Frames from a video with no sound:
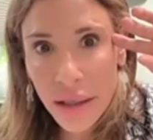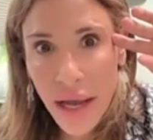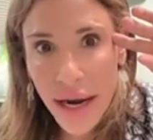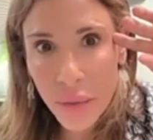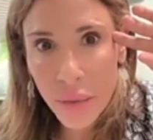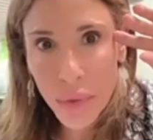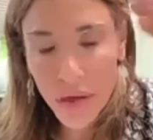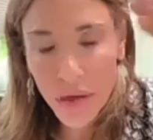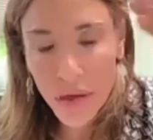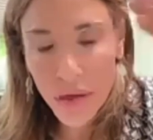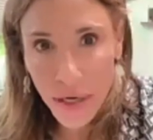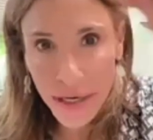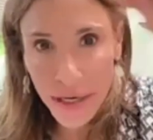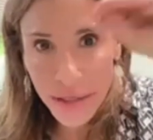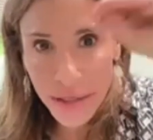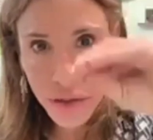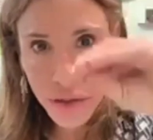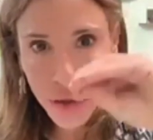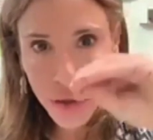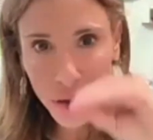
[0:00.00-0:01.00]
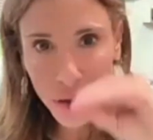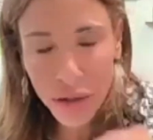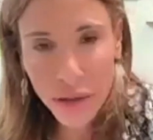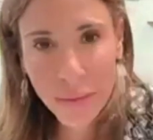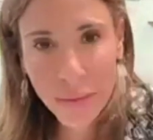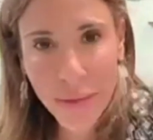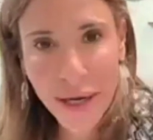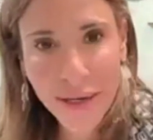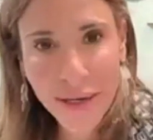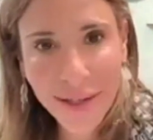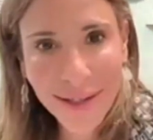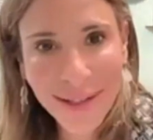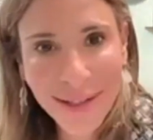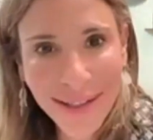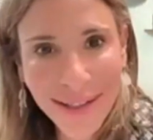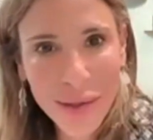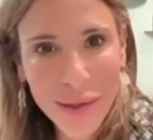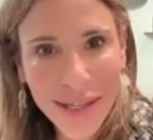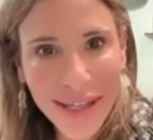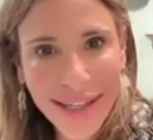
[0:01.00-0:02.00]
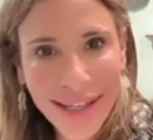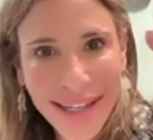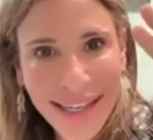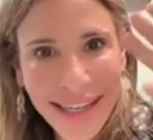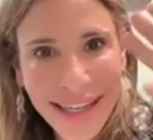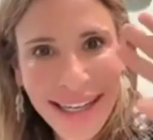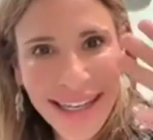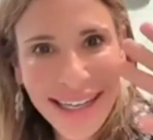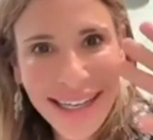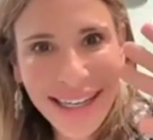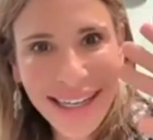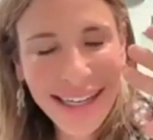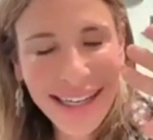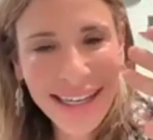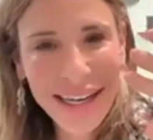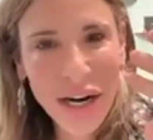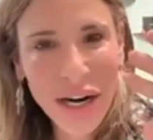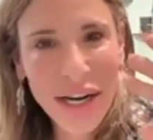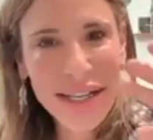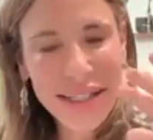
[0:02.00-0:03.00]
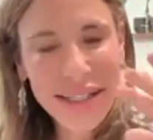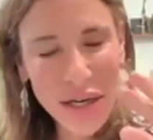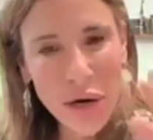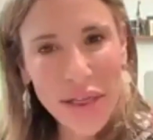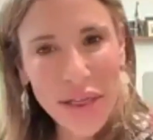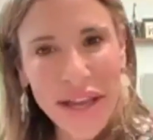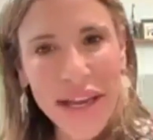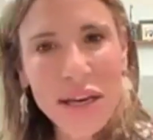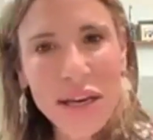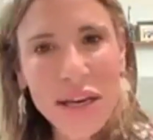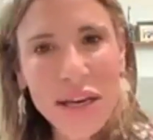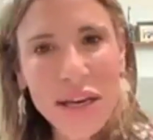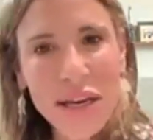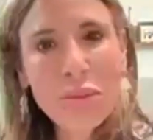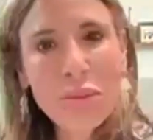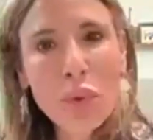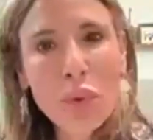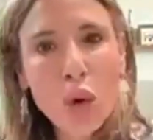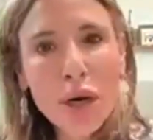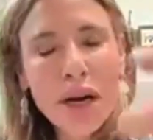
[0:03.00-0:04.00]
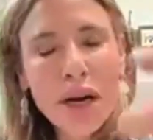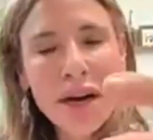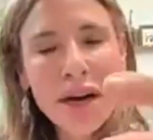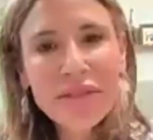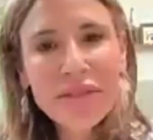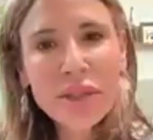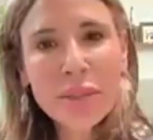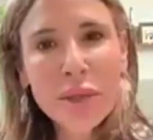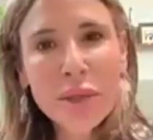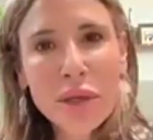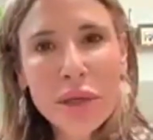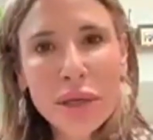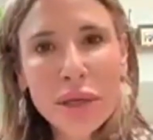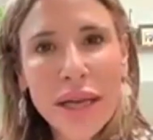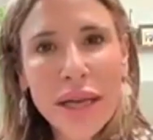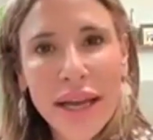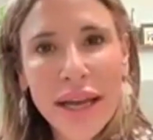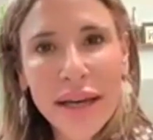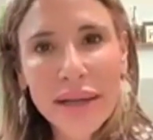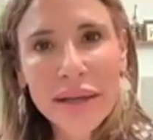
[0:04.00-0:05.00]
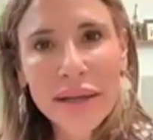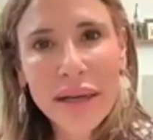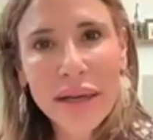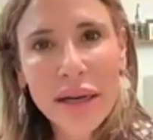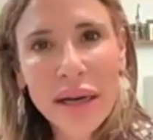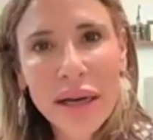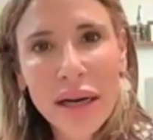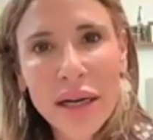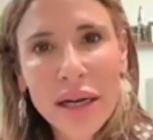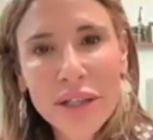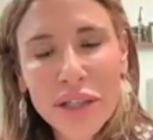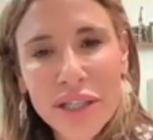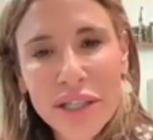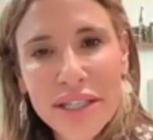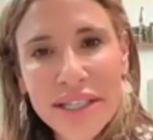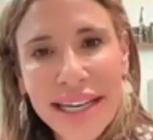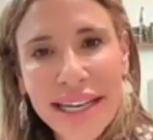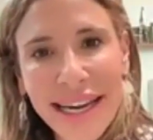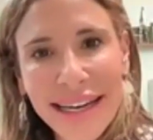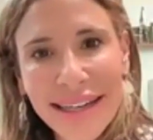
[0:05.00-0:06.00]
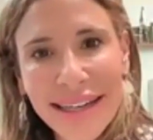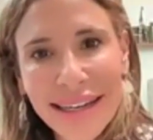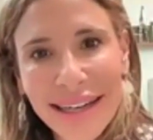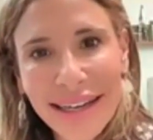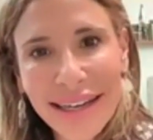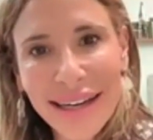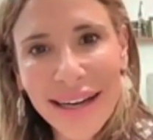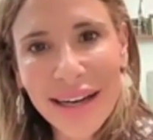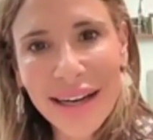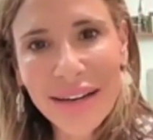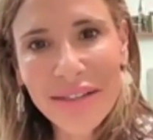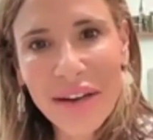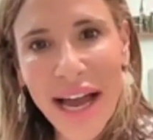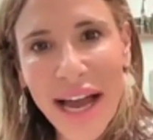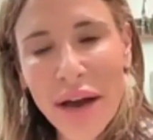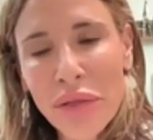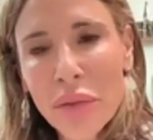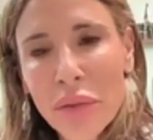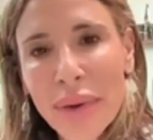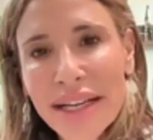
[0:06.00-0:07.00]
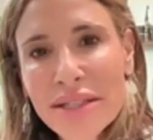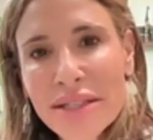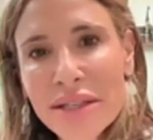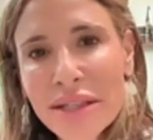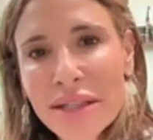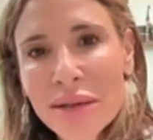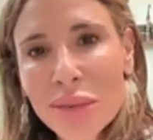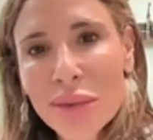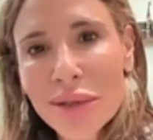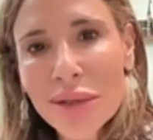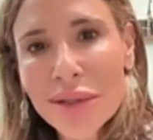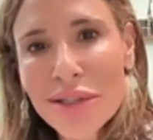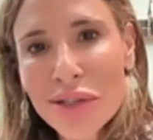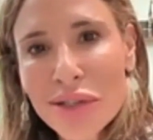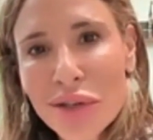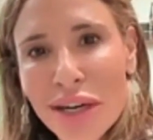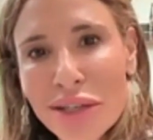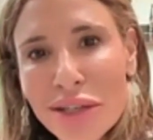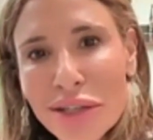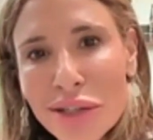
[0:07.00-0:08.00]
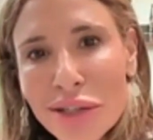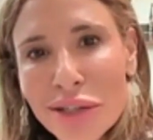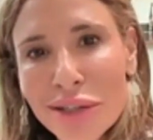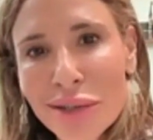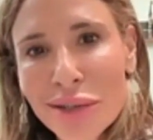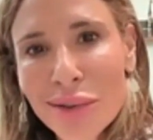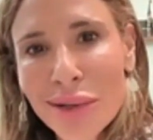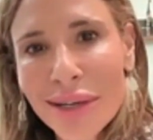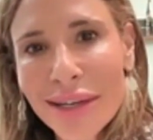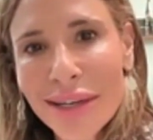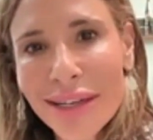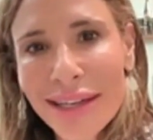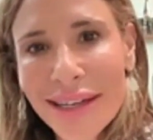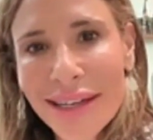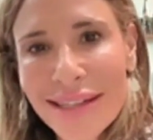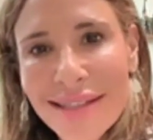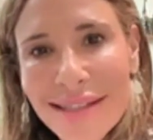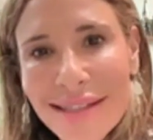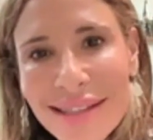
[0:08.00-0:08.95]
with your internal model, or are they going to be more comfortable and understanding of how the rest of the world's structured and organized?